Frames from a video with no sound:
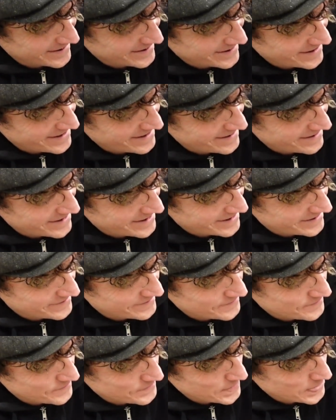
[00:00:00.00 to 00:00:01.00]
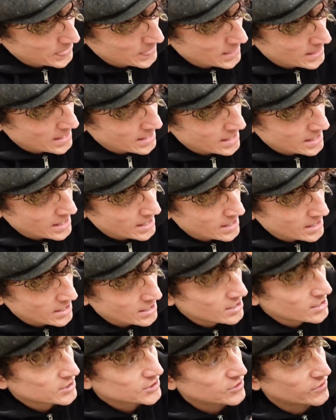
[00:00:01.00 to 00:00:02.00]
All right.
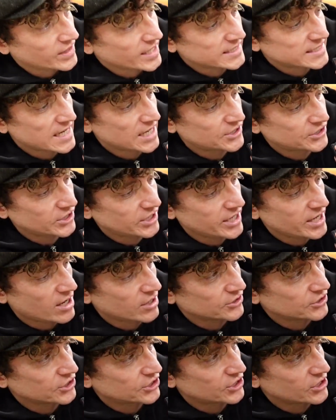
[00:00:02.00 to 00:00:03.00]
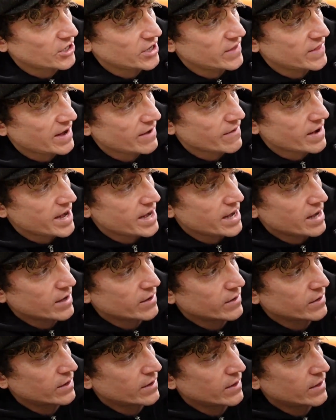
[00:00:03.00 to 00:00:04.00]
So that's actually, I'll just show you that right here.
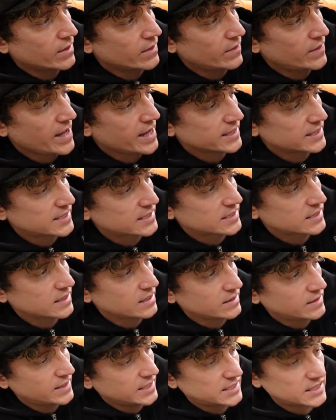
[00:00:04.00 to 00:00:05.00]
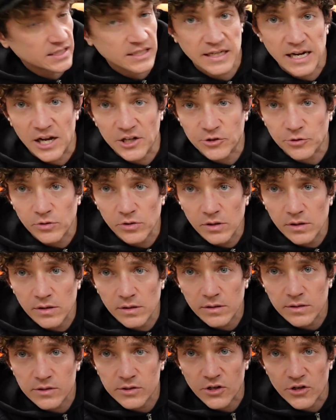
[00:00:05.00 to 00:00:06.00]
That's this schedule.
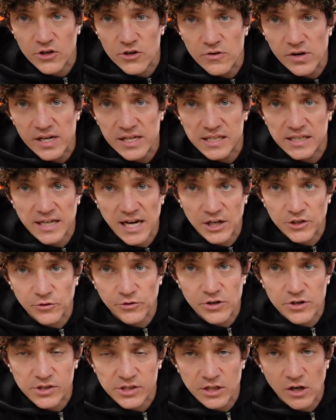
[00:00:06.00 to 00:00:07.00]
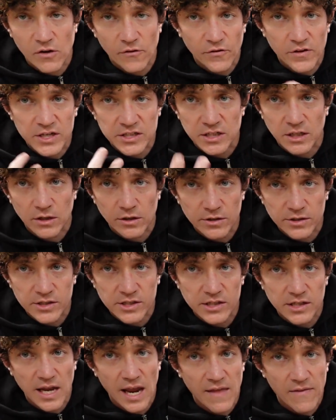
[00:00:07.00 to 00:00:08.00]
So you can schedule yourself these
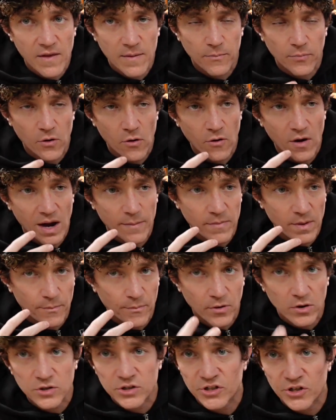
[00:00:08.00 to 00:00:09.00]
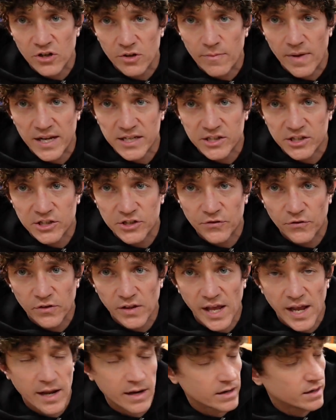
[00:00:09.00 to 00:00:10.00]
alerts and then program a personal message for
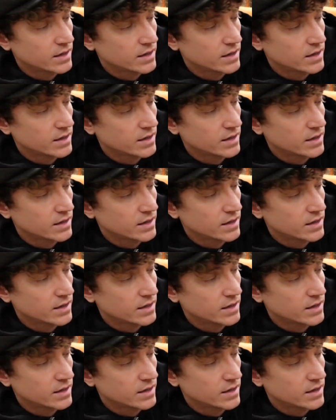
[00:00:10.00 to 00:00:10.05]
that.